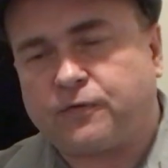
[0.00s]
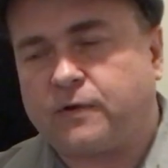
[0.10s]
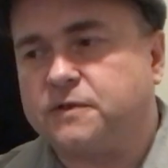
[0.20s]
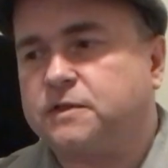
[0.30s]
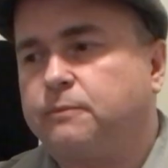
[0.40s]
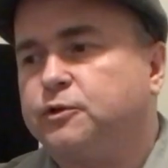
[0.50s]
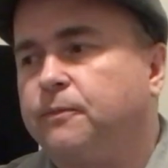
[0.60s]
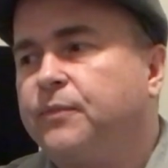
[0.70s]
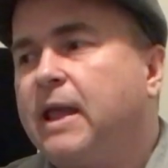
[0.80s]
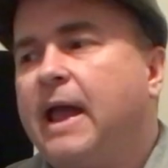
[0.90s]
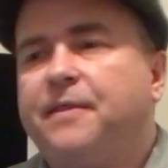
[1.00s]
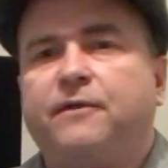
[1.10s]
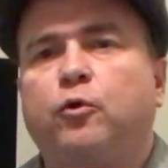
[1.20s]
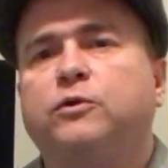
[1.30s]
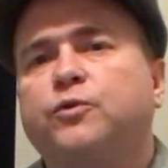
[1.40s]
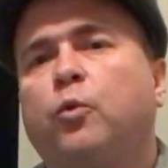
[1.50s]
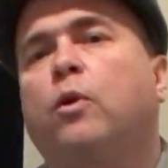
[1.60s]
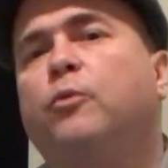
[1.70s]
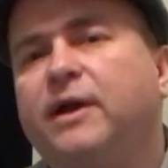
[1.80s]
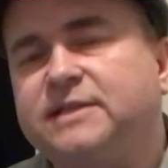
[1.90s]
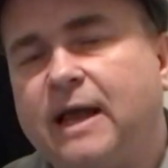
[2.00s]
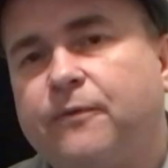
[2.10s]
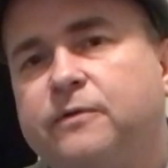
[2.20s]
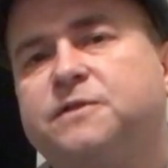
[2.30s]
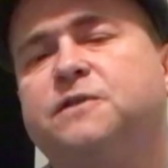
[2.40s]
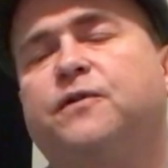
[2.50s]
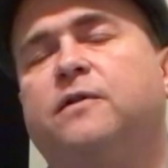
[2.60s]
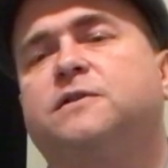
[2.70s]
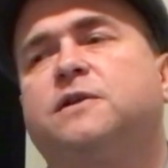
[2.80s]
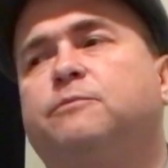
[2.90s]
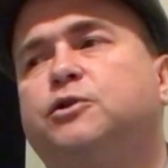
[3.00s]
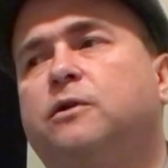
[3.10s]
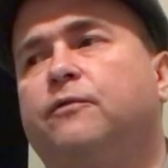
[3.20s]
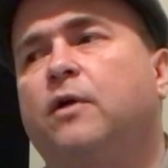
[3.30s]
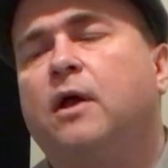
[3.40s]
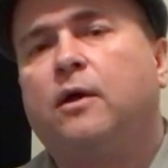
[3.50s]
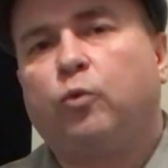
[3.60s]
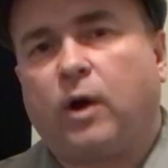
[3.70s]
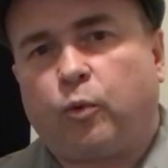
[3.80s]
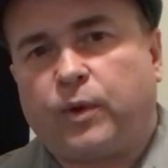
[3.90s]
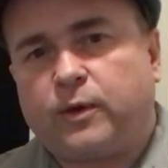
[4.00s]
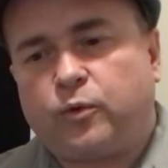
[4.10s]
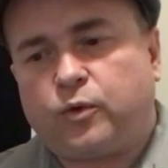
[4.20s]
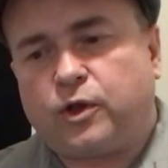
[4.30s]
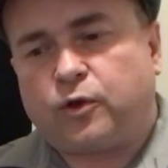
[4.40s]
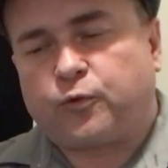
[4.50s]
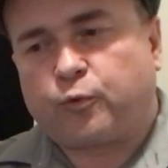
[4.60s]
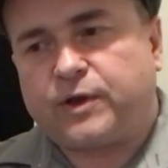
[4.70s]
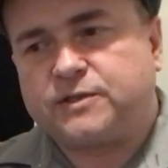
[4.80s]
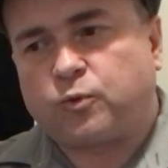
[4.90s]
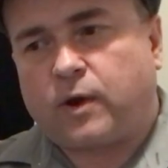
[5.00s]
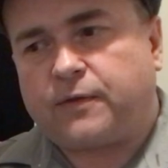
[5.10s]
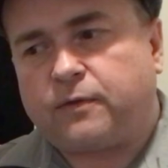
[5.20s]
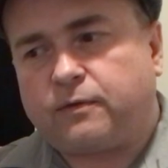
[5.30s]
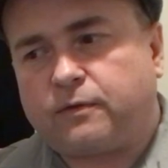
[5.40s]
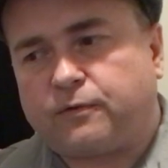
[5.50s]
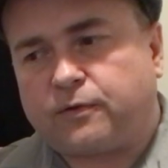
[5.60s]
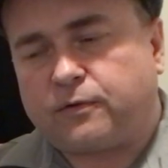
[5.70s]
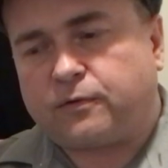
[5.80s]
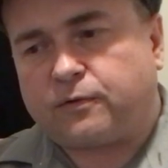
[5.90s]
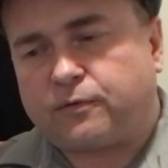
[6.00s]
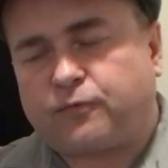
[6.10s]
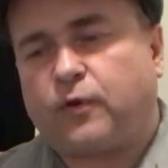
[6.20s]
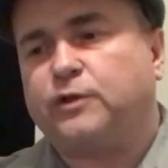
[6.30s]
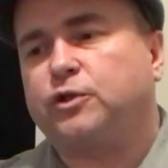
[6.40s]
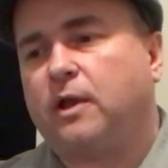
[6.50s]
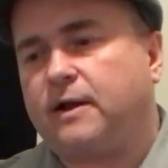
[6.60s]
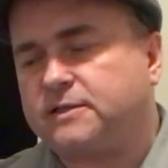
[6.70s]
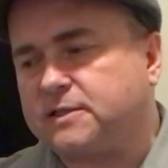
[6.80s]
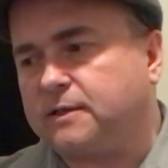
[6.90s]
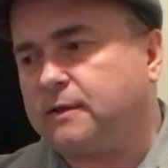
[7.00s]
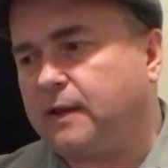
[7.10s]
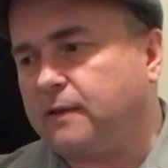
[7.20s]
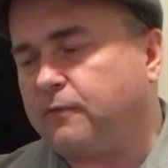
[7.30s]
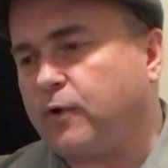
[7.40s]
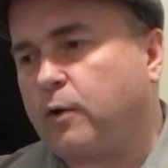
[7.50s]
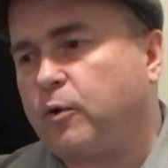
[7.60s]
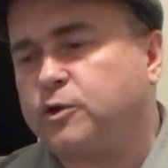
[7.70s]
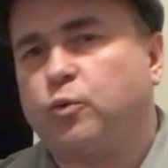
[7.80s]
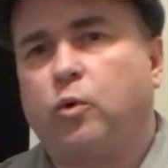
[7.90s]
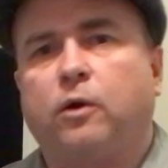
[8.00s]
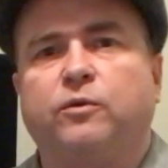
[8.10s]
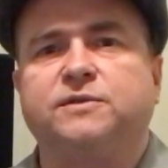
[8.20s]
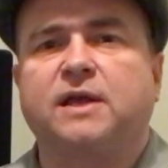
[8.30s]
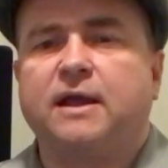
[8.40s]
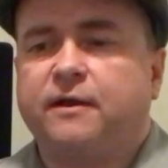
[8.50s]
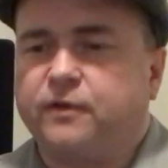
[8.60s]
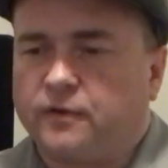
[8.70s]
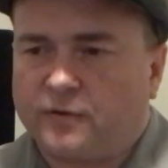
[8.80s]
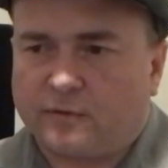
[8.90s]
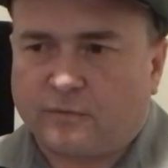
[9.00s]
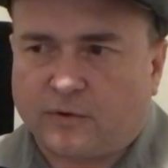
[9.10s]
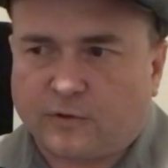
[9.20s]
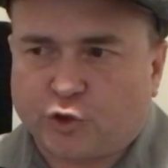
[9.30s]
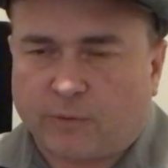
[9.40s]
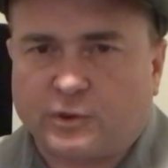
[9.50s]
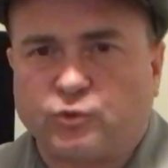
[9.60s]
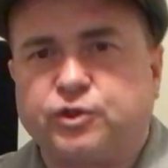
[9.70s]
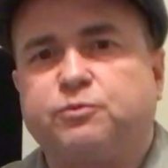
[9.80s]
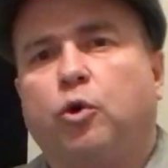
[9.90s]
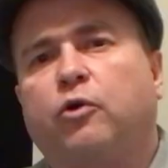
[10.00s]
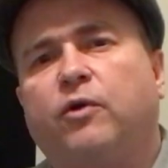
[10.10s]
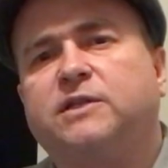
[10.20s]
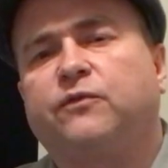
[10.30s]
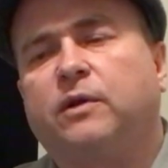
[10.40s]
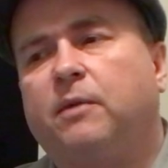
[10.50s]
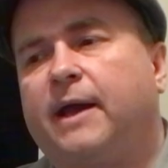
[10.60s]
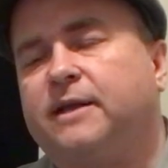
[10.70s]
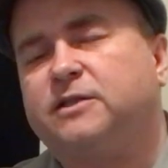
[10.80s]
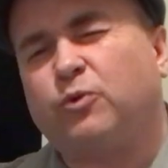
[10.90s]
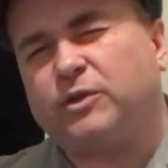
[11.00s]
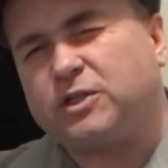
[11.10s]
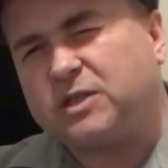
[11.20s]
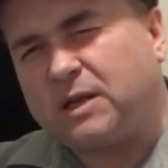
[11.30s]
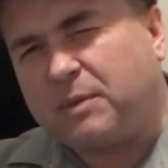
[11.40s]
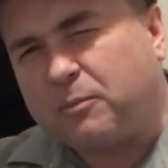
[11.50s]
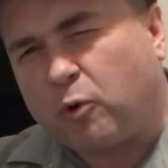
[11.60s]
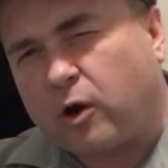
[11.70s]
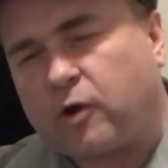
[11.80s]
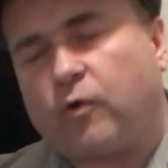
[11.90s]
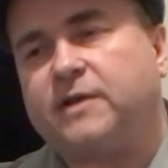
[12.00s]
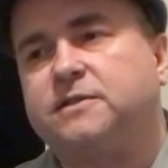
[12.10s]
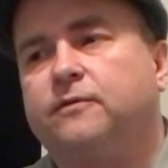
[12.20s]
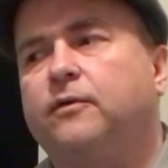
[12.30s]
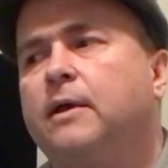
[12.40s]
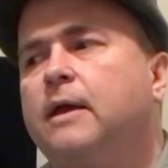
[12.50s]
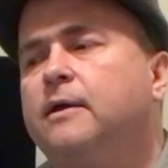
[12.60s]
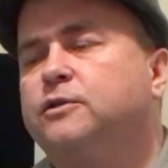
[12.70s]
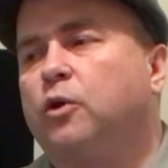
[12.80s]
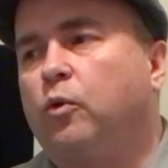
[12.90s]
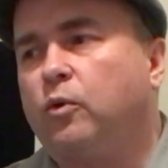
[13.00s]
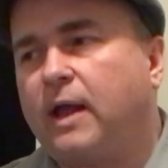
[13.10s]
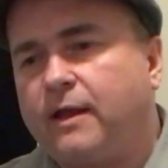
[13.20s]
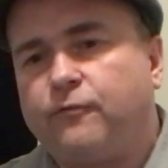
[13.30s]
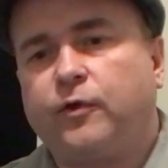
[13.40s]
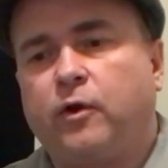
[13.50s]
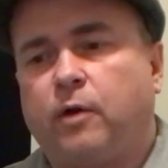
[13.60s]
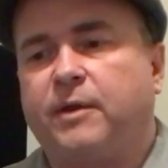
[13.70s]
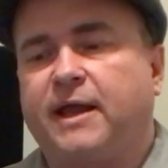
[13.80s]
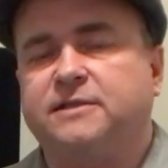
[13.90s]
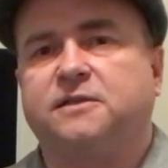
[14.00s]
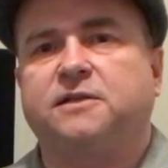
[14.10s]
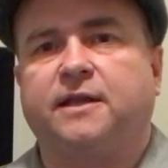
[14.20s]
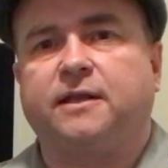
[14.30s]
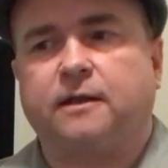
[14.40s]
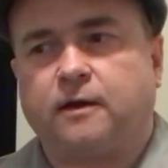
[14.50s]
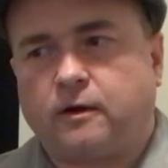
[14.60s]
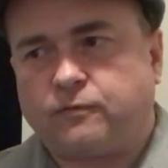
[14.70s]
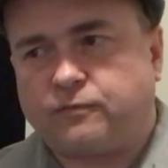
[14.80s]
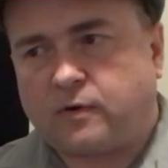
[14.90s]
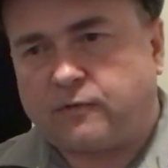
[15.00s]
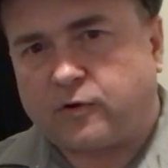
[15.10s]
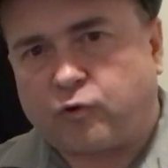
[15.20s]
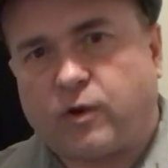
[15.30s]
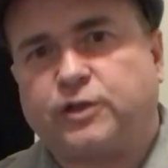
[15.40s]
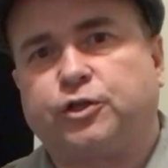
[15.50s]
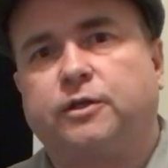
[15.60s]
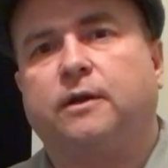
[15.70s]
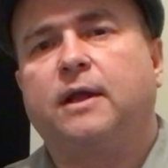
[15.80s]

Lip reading: failed assumption. And then, of course, when the war breaks out, there's this failed assumption of, the reason why the French lost in the Franco-Prussian War was the Germans were just more aggressively minded. So we just need to be more aggressive. So every army has this idea of aggression,